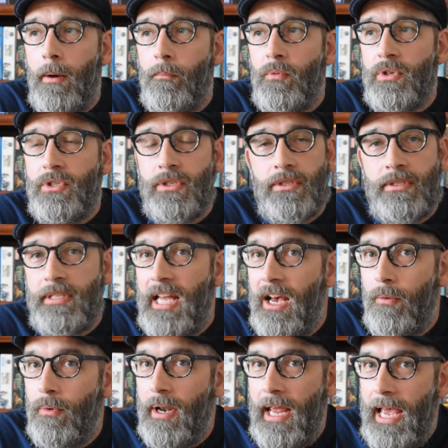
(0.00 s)
which is
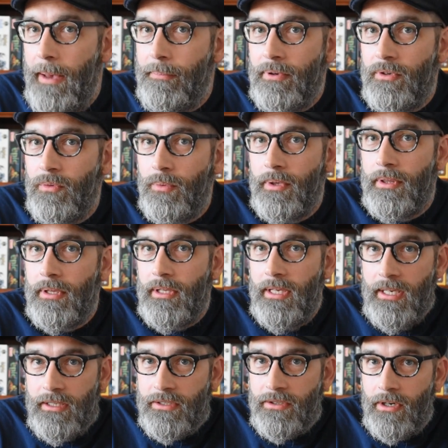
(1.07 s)
not what happened with
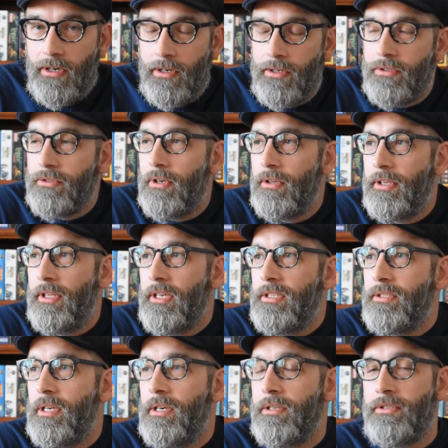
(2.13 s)
Kickstarters, all the
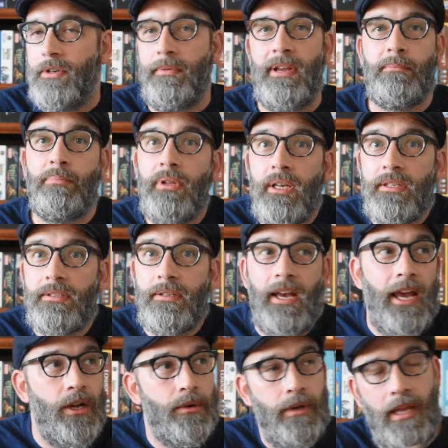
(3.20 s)
Kickstarters I ran.
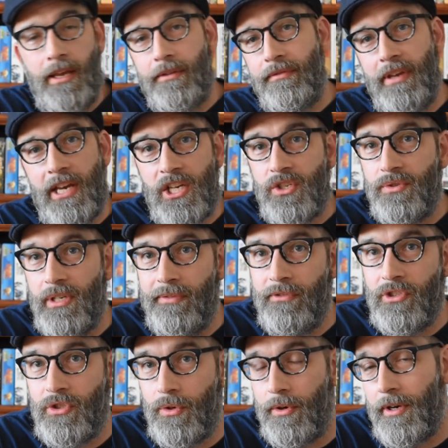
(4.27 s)
Plus, I don't have extra
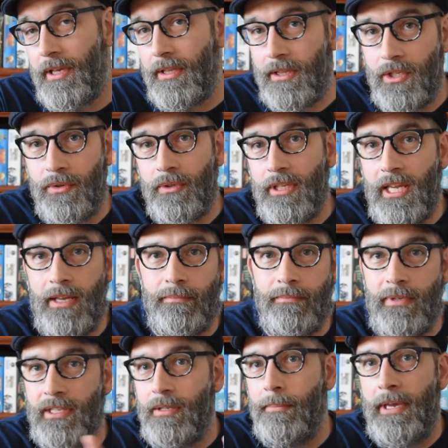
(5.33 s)
inventory. Literally
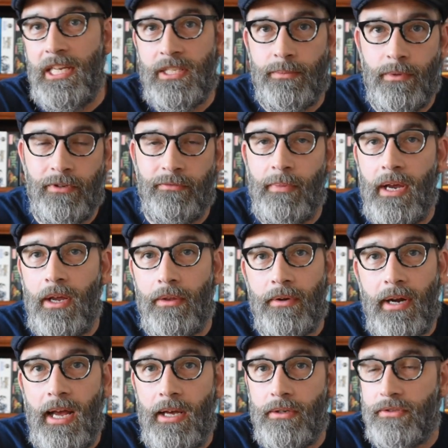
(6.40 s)
in the basement of my
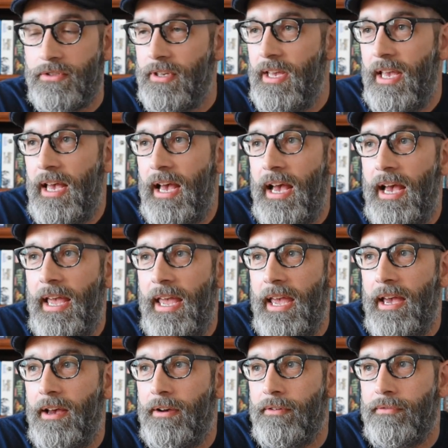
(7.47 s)
other house, I
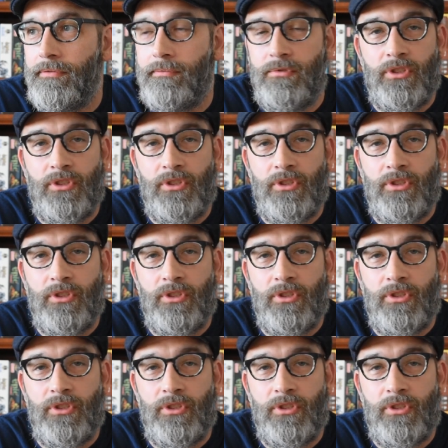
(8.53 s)
have